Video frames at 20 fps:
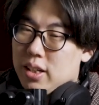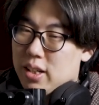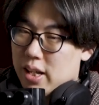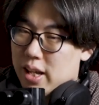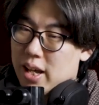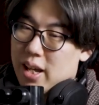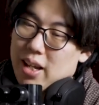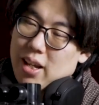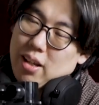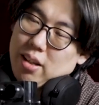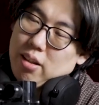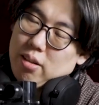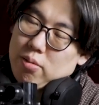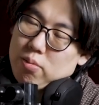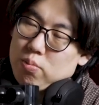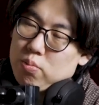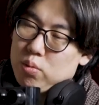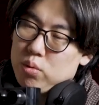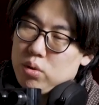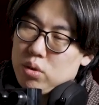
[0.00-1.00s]

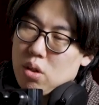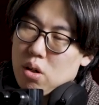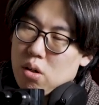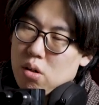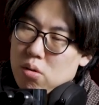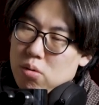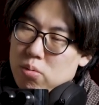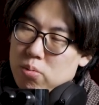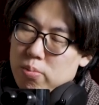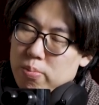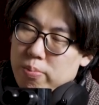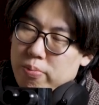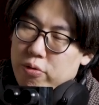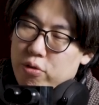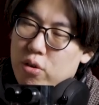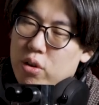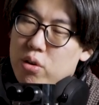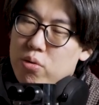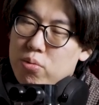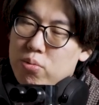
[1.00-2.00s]
And so
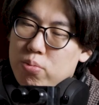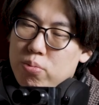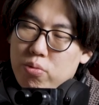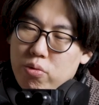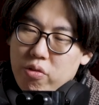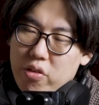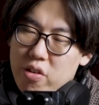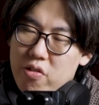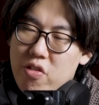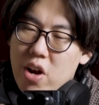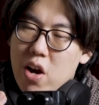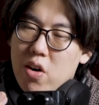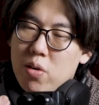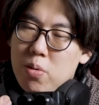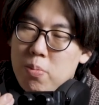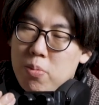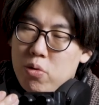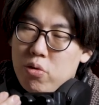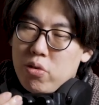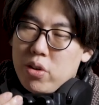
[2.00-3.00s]
for the
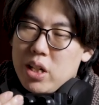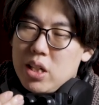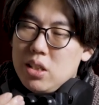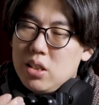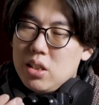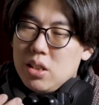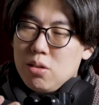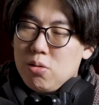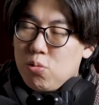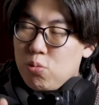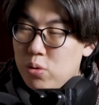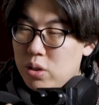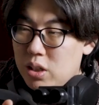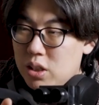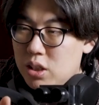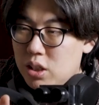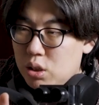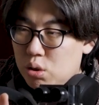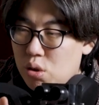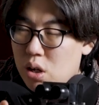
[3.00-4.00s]
environment reason,
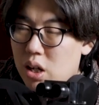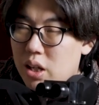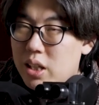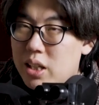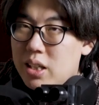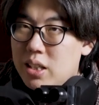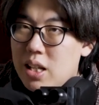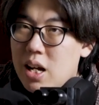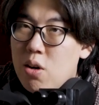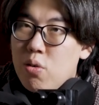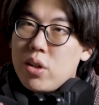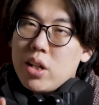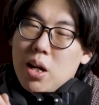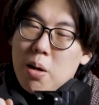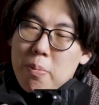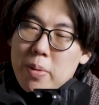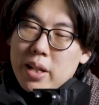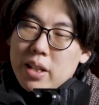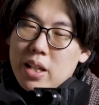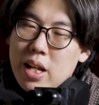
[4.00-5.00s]
we strongly not
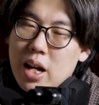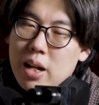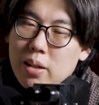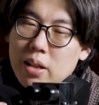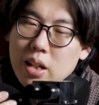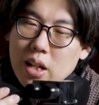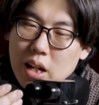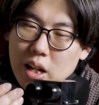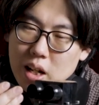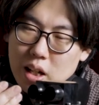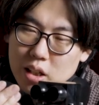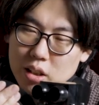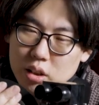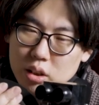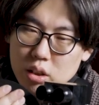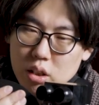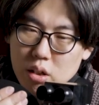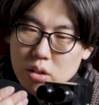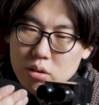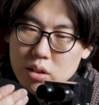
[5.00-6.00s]
recommend that.
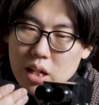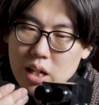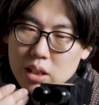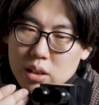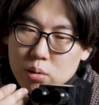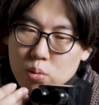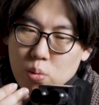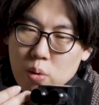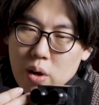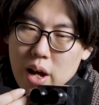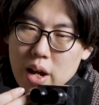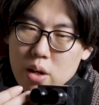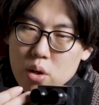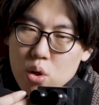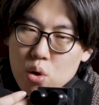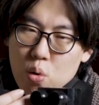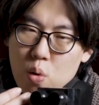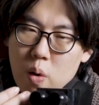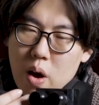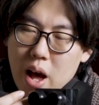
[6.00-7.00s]
So that's why
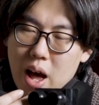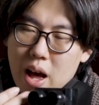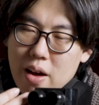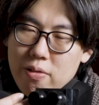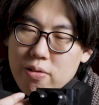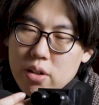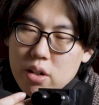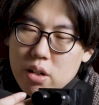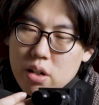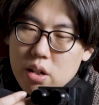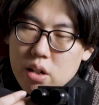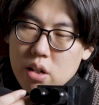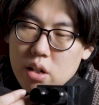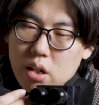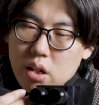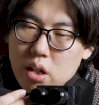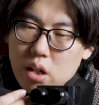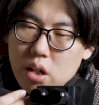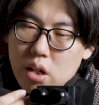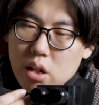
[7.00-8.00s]
you have
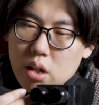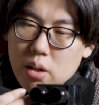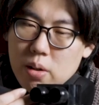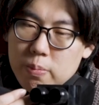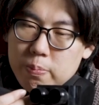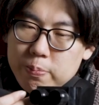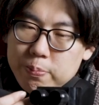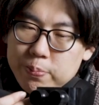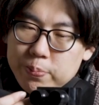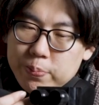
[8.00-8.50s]
a